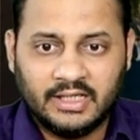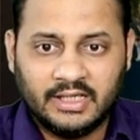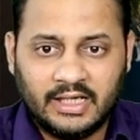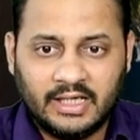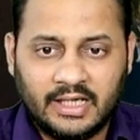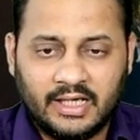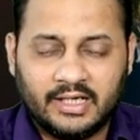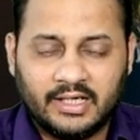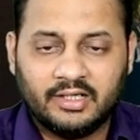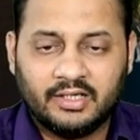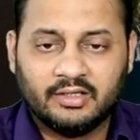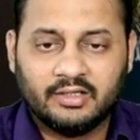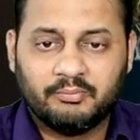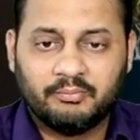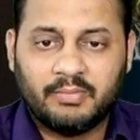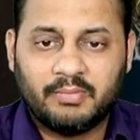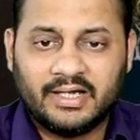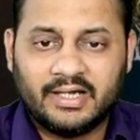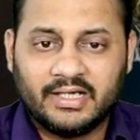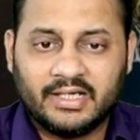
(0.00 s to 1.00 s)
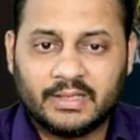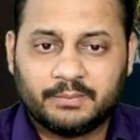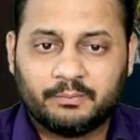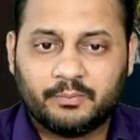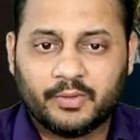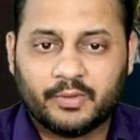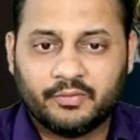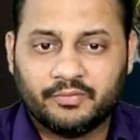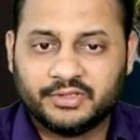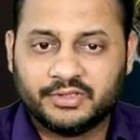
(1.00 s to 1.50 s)
and bad debt
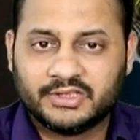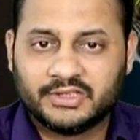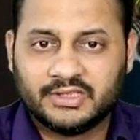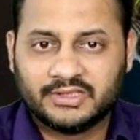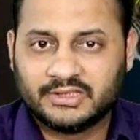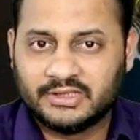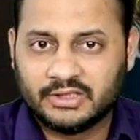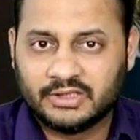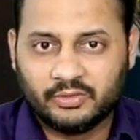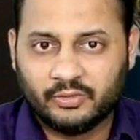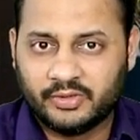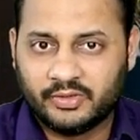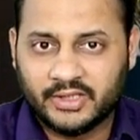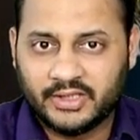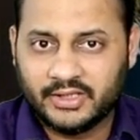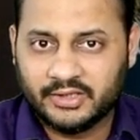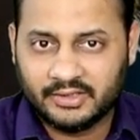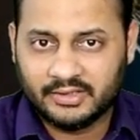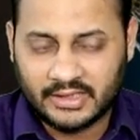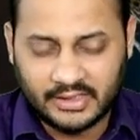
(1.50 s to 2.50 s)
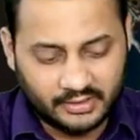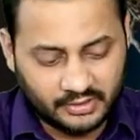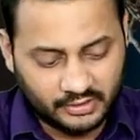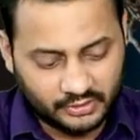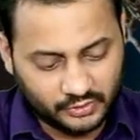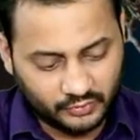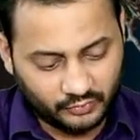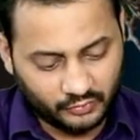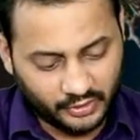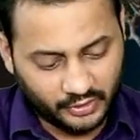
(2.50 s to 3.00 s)
provision is included in that.
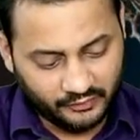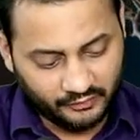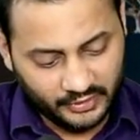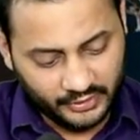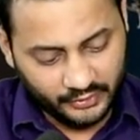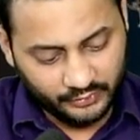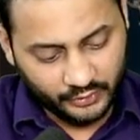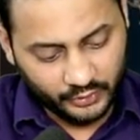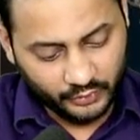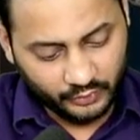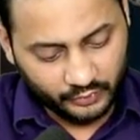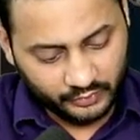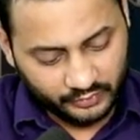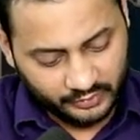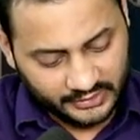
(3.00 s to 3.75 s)
So what will you do?